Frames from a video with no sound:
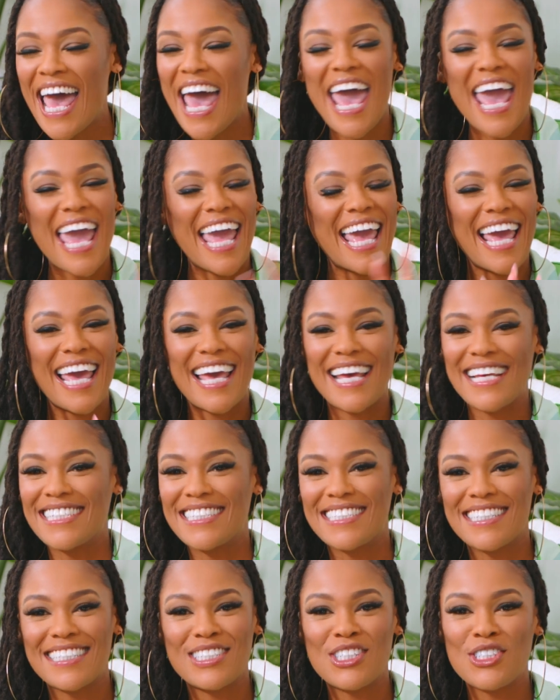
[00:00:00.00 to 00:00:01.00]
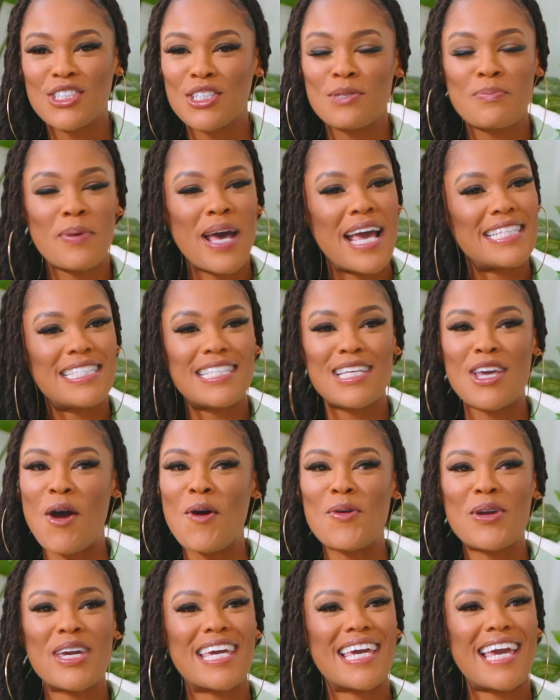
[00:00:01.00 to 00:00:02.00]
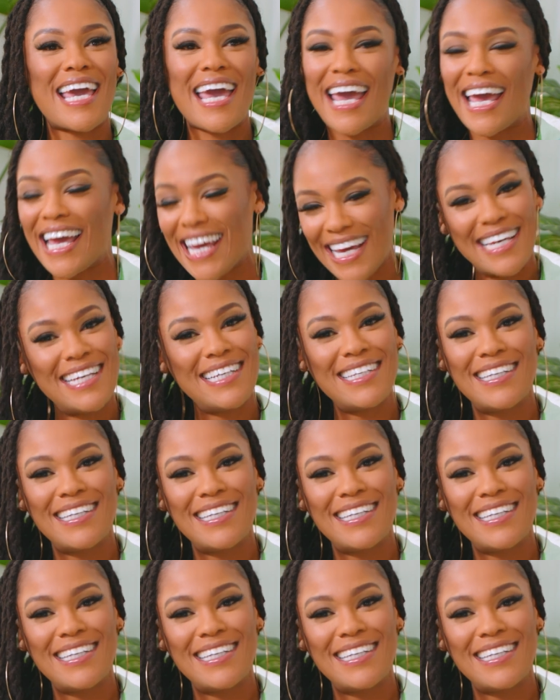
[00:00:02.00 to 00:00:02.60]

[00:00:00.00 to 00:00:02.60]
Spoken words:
and she's spicy, okay?